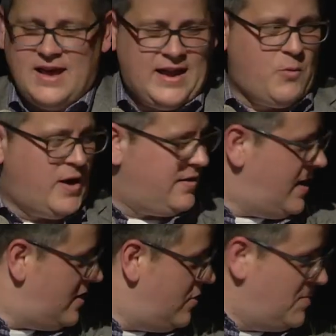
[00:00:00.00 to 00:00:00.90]
And I want to
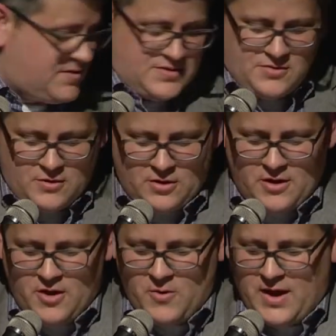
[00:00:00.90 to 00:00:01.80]
thank you, Mr.
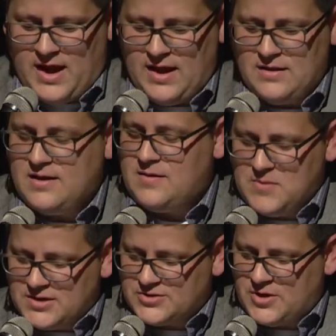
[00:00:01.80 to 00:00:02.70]
Thurlow, and the
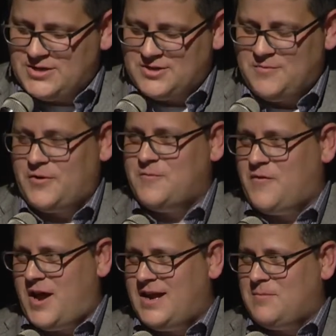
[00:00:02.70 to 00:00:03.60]
administration for
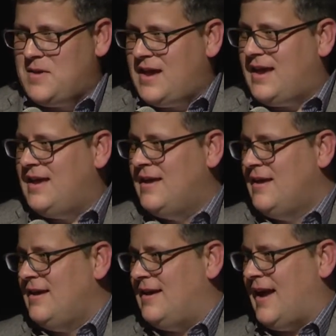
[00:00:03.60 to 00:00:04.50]
inviting me,
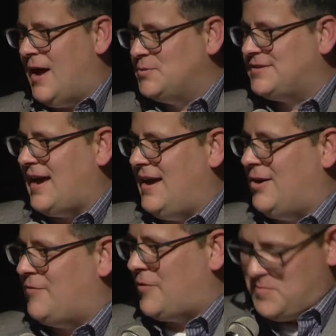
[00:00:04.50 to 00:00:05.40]
an
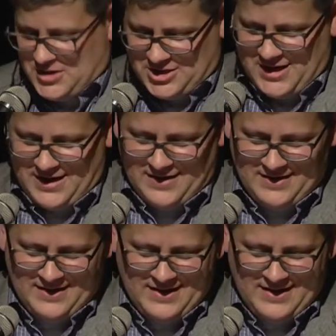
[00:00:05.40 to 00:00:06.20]
outsider from Michigan,